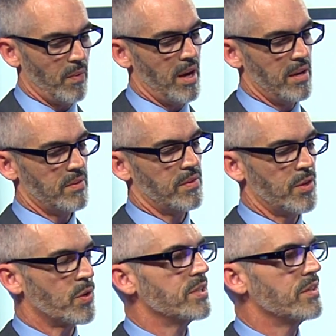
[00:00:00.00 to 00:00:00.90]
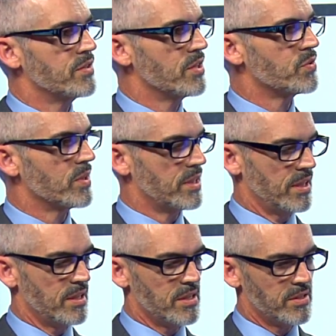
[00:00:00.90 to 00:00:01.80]
the 13th district
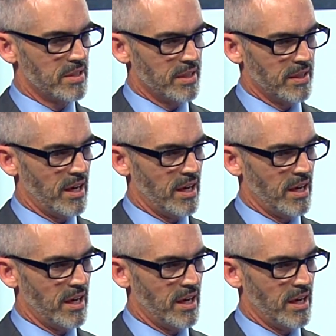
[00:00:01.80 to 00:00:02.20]
is